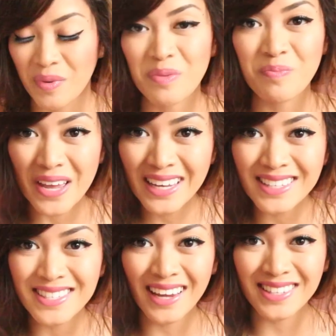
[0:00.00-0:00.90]
My Big
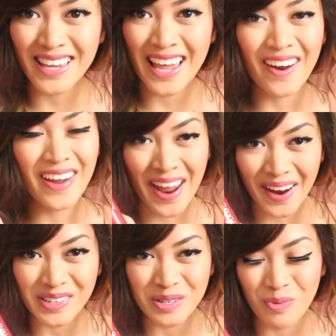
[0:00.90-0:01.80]
Sexy Hair
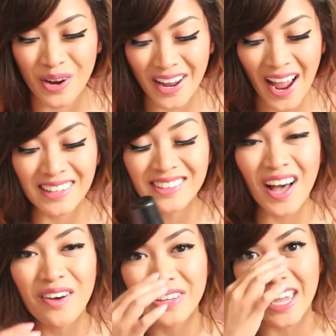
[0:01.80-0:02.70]
hairspray. I
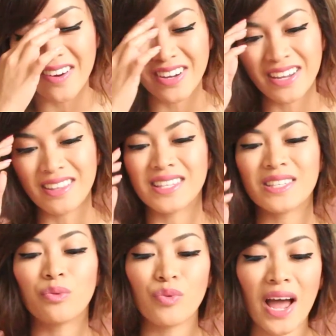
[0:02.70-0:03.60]
love carrying this
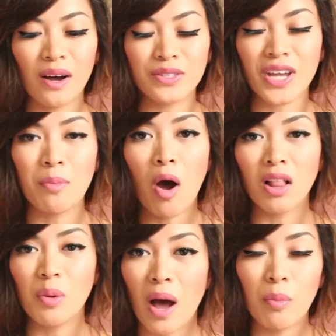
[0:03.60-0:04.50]
around. I'm
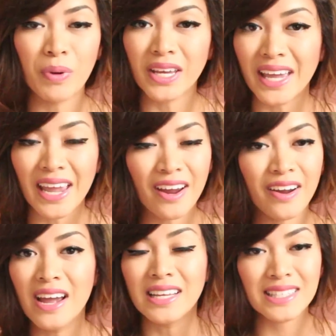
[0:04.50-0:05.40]
all about big hair,
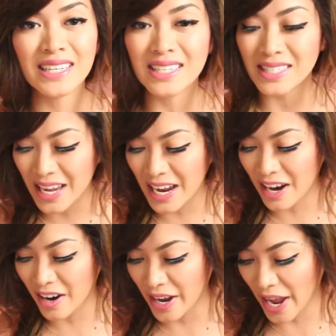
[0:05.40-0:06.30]
teased
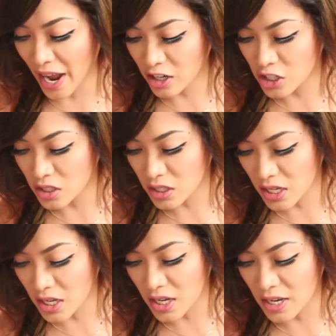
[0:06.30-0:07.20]
hair. I
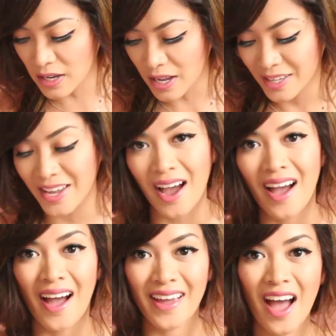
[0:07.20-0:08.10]
actually, yeah,
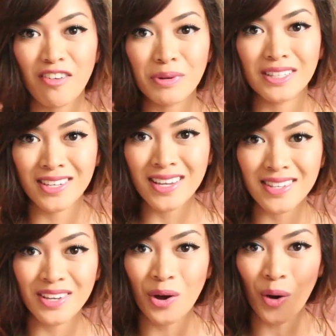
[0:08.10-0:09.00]
I have my
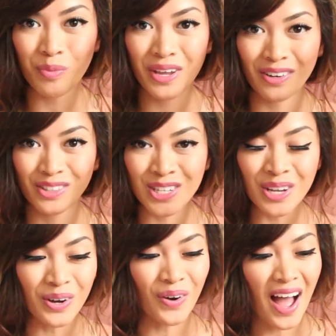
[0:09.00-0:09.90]
teasing comb here
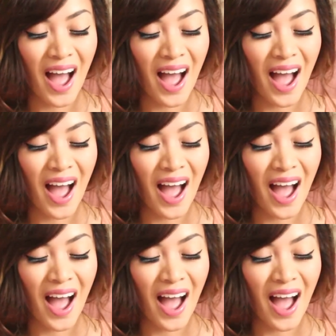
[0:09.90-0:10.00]
too.